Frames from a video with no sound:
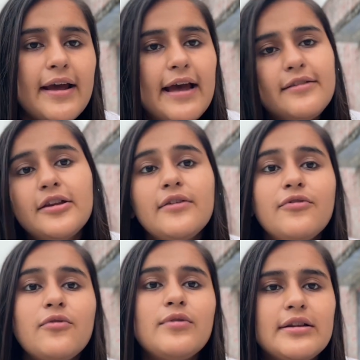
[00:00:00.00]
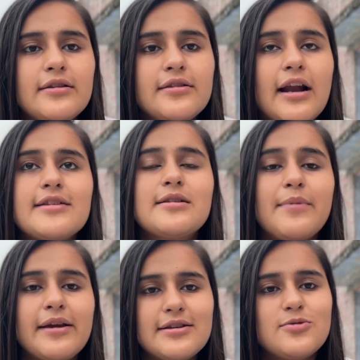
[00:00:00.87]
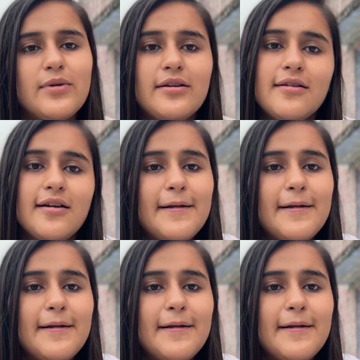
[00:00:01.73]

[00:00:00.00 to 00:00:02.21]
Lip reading: and then if you win, that is the biggest win.